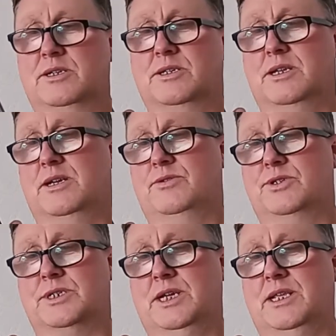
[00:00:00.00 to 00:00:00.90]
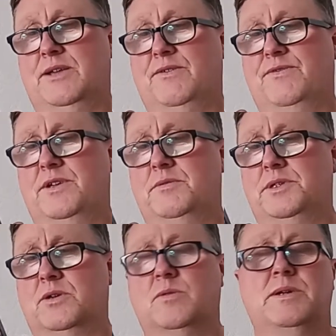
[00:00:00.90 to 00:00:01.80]
You know, just hear that feel when
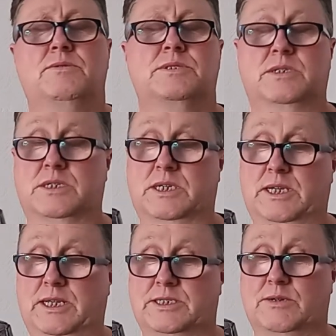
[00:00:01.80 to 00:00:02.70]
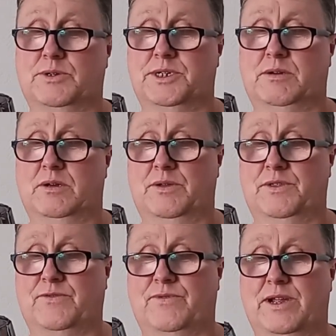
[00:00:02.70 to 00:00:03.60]
you come out. And so I do like
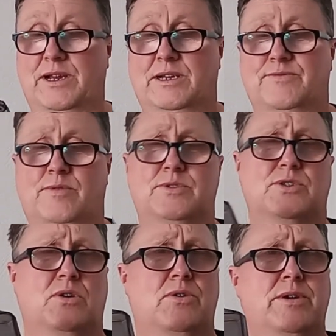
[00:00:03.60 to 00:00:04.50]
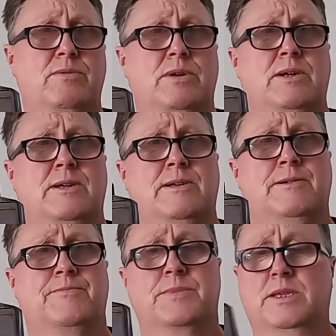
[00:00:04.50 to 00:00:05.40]
this fragrance. It's from Azzaro.
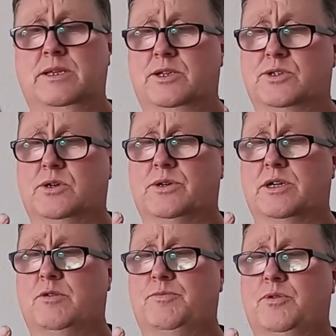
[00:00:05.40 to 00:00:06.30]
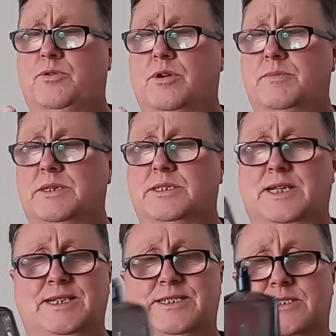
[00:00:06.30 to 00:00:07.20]
Azzaro Pour i
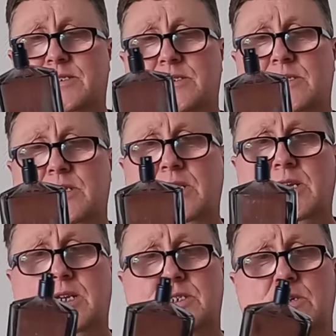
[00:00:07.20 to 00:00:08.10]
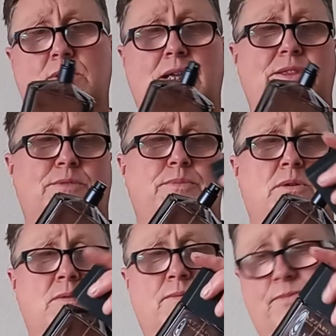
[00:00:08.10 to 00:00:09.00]
intense. You can still get this
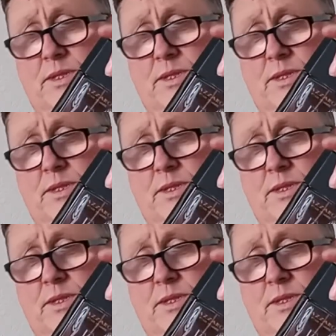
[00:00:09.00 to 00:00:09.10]
bottle.